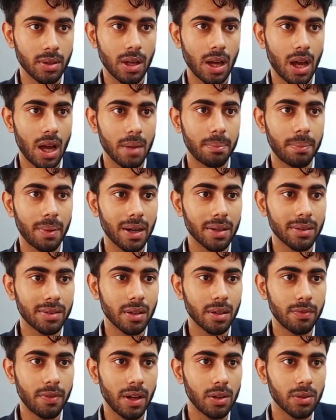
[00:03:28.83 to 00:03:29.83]
I pass
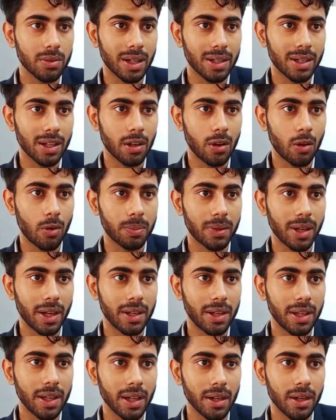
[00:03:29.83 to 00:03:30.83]
the value that I
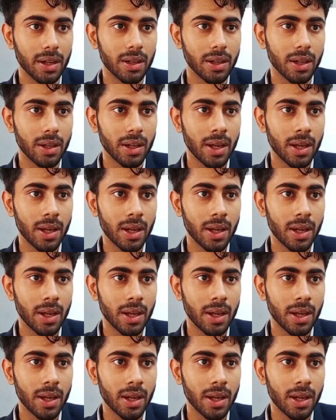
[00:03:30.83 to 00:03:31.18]
obtained here